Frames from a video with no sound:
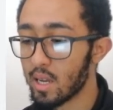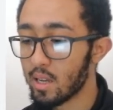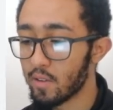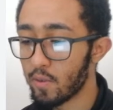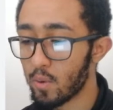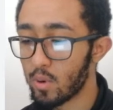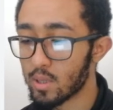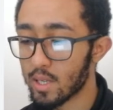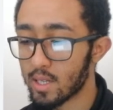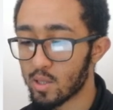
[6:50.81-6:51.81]
is for
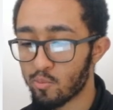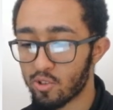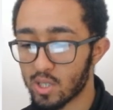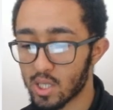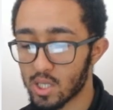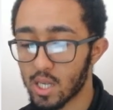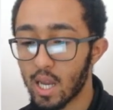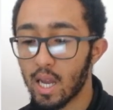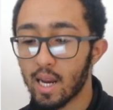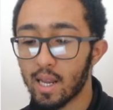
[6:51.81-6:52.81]
long-dated products,
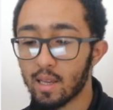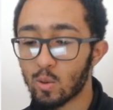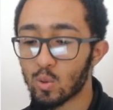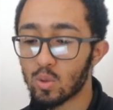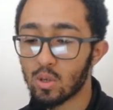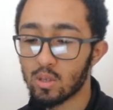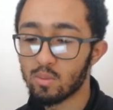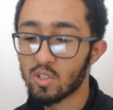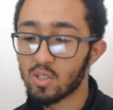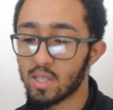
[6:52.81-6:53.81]
like
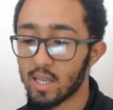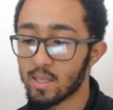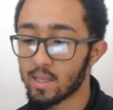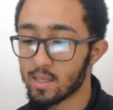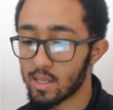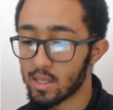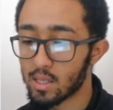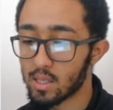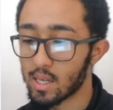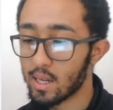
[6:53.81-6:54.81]
autonomous data
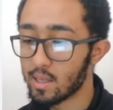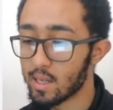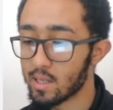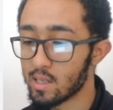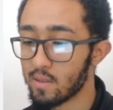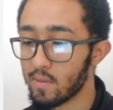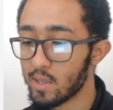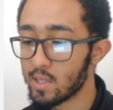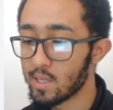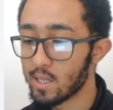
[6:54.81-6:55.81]
centers and Tesla
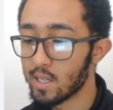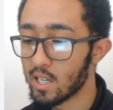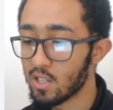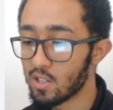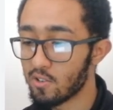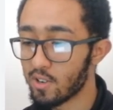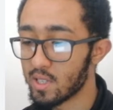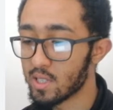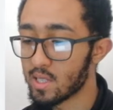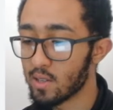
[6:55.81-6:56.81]
vertically
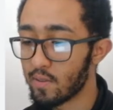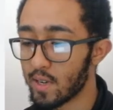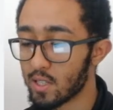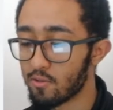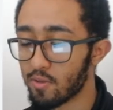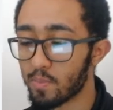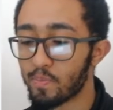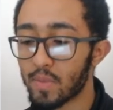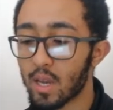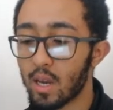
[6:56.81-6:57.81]
integrated cell factory.
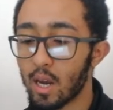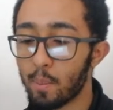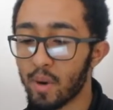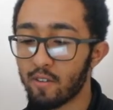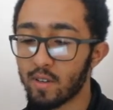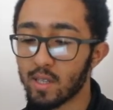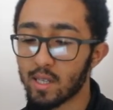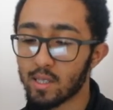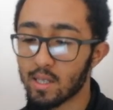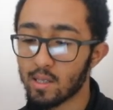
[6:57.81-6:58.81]
At Battery Day,
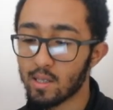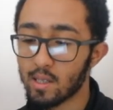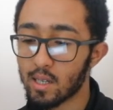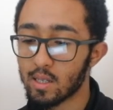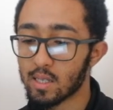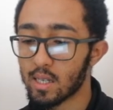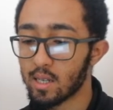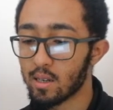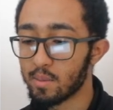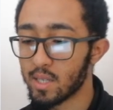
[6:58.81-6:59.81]
Tesla announced that it
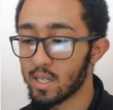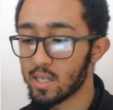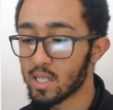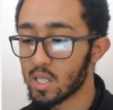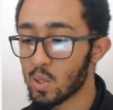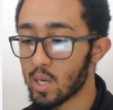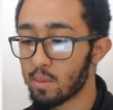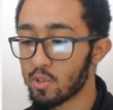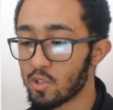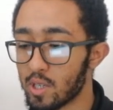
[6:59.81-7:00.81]
updated cell
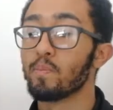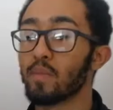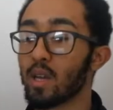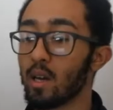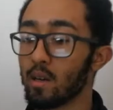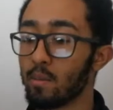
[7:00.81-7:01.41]
chemistry and